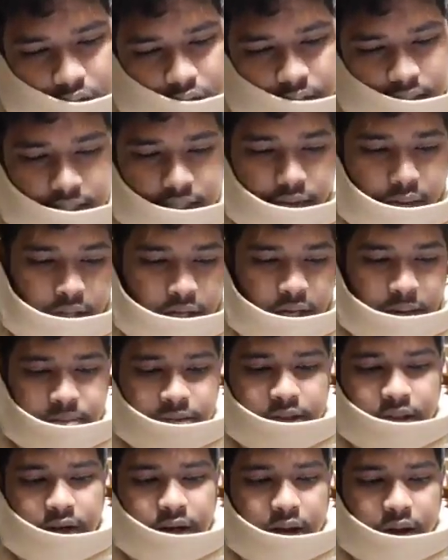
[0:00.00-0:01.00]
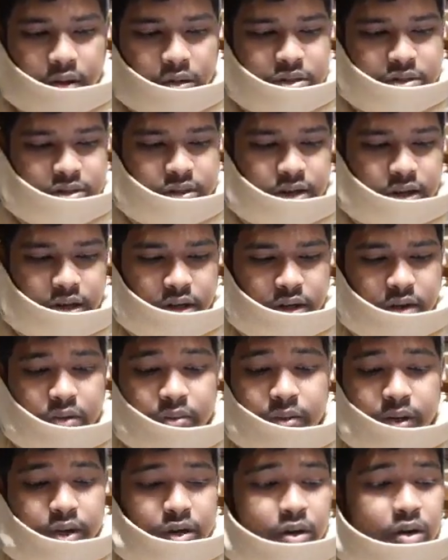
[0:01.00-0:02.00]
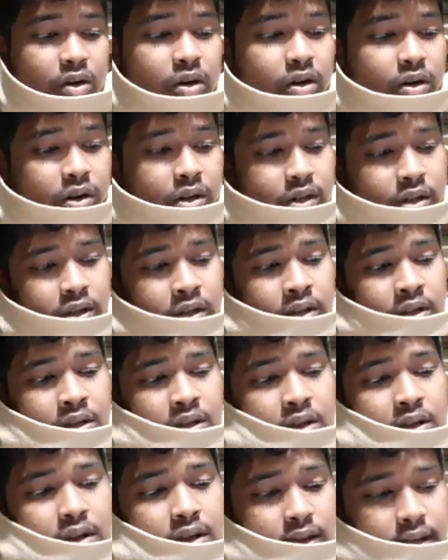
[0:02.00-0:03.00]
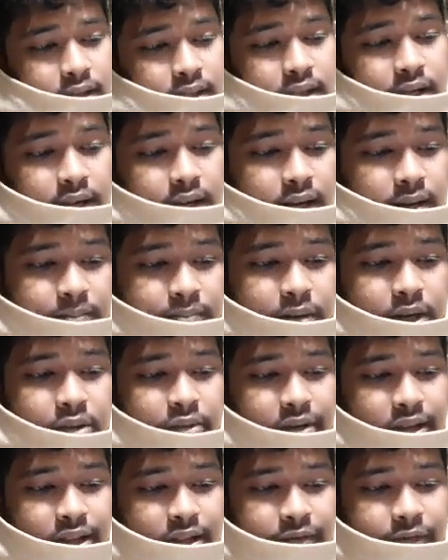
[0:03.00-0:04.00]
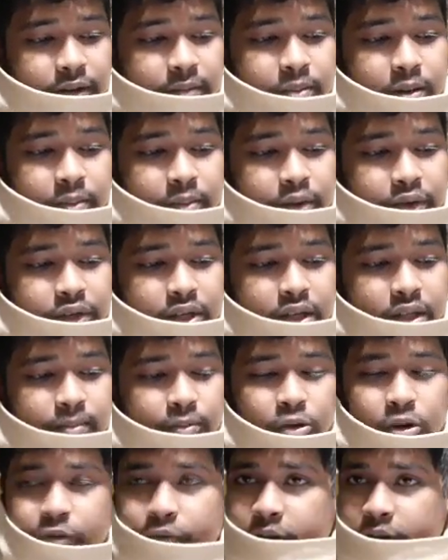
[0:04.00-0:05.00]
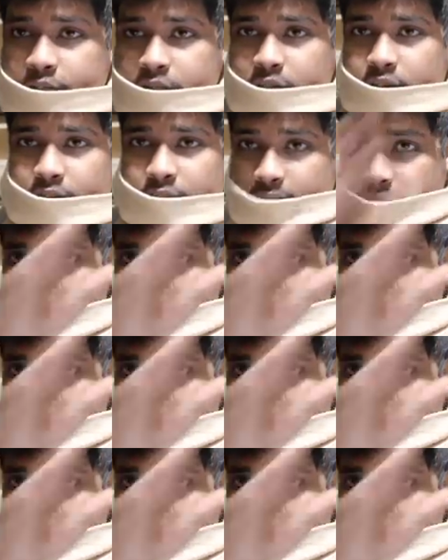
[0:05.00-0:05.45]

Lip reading: And then you come to the Raoult's law. Oh my god, the graph between the vapor pressure and the mole fraction